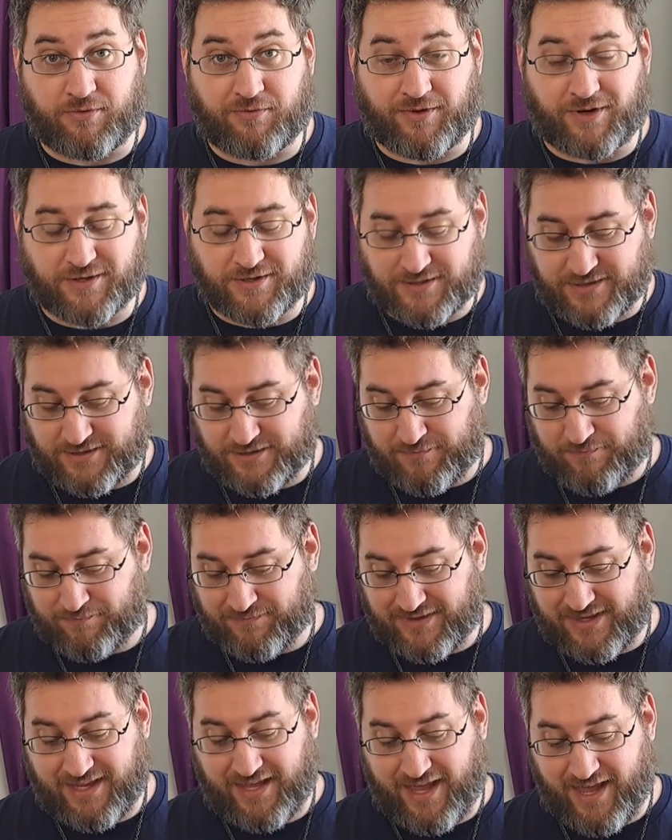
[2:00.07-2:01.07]
reversed,
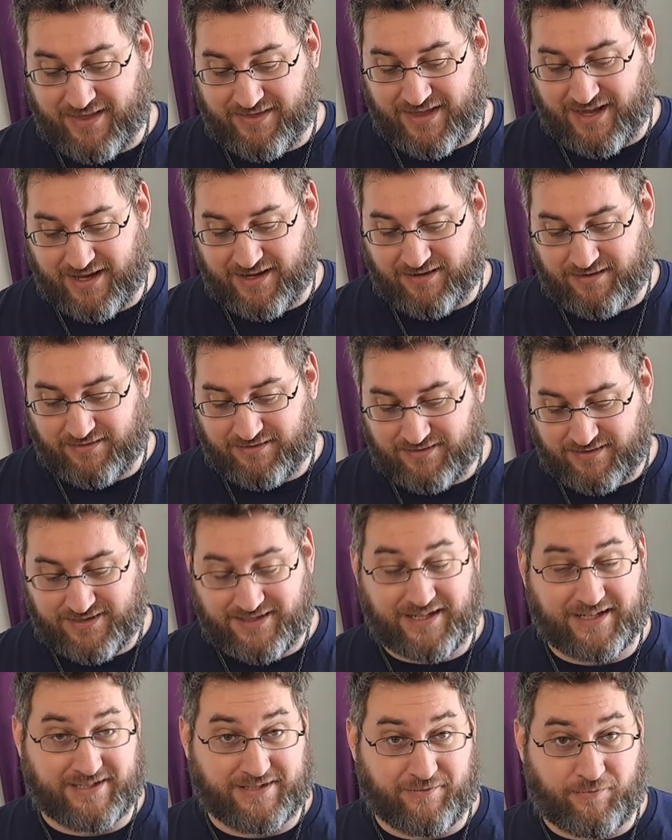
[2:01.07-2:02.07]
and then
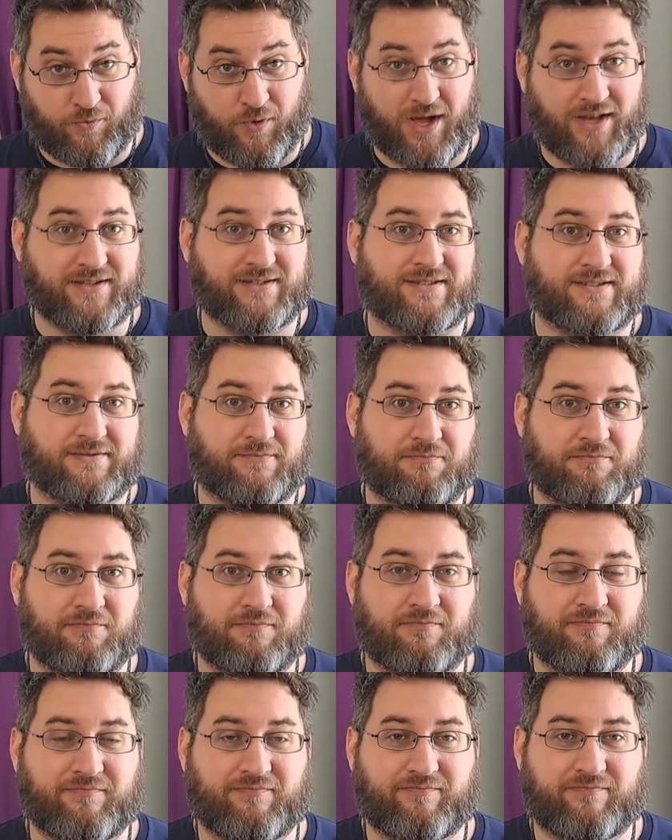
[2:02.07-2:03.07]
6 of wands.
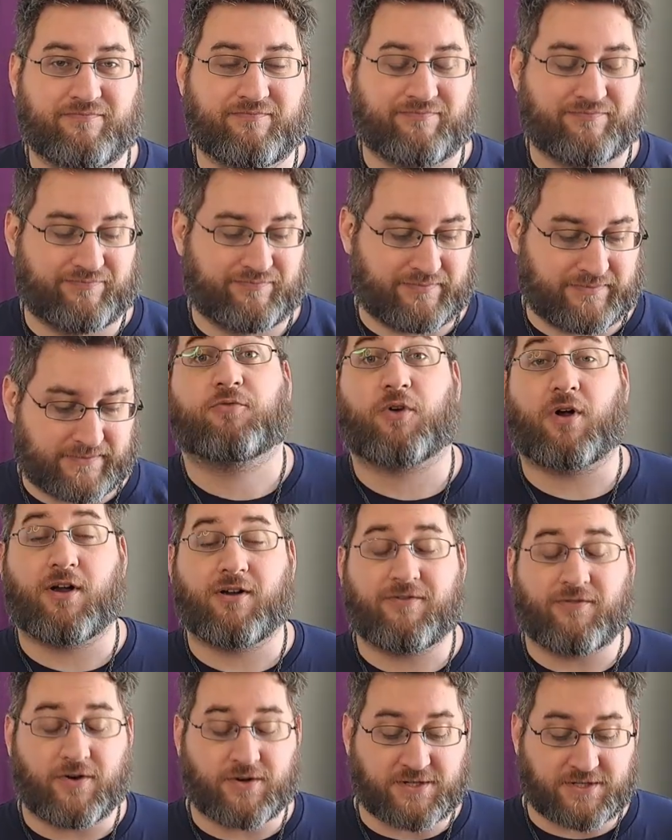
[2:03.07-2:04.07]
For
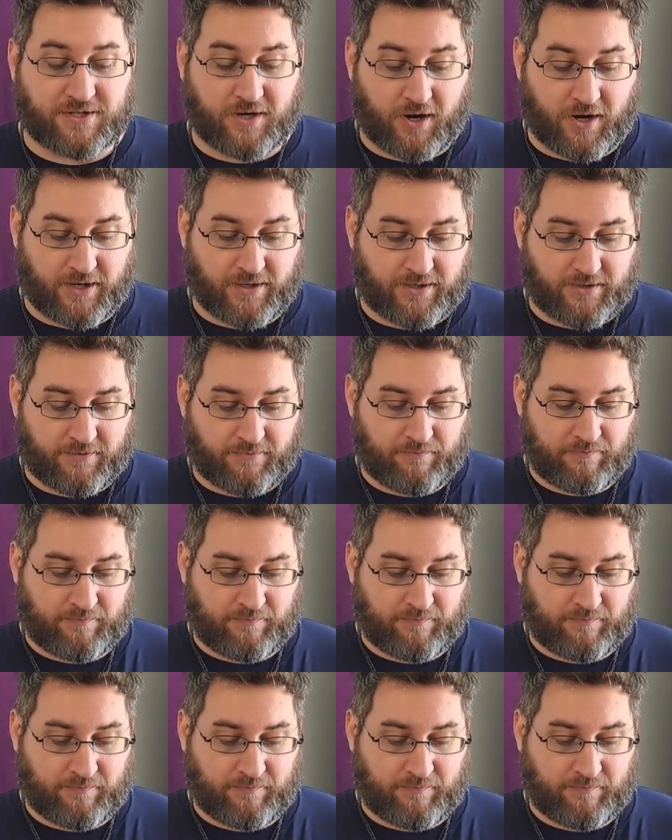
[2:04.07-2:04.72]
our first card.